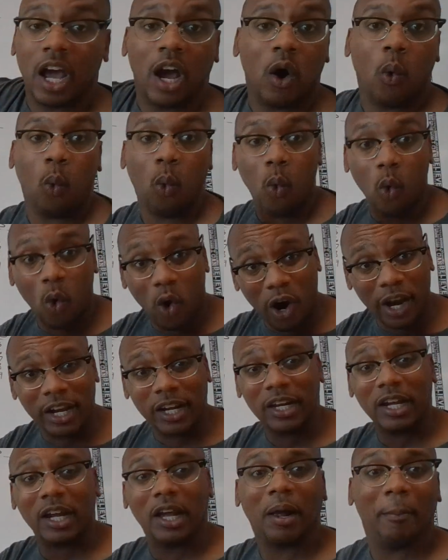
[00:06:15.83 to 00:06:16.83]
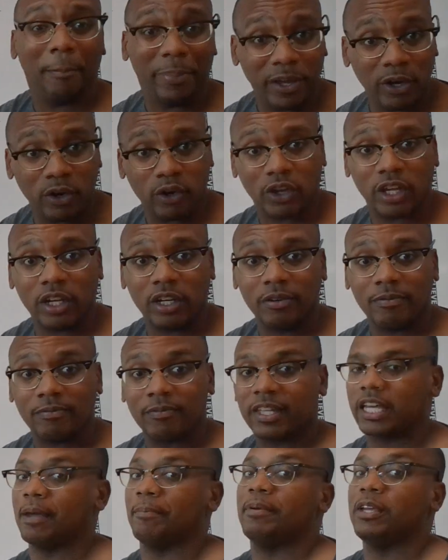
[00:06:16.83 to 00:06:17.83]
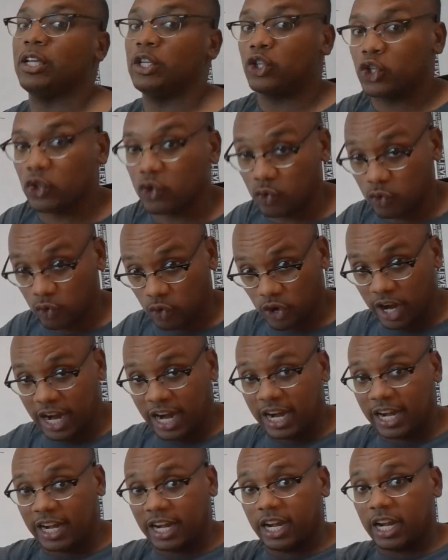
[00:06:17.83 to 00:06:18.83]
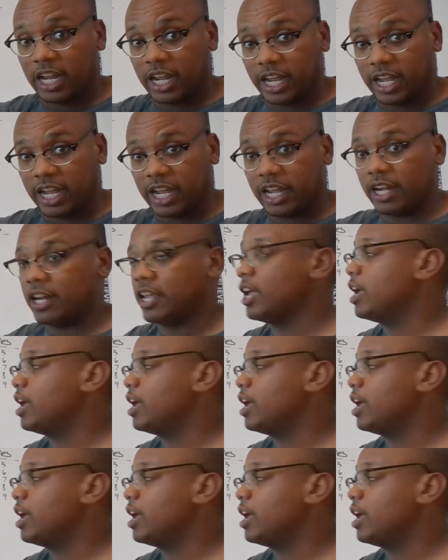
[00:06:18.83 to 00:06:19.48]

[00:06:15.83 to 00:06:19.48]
1 billion can be traded in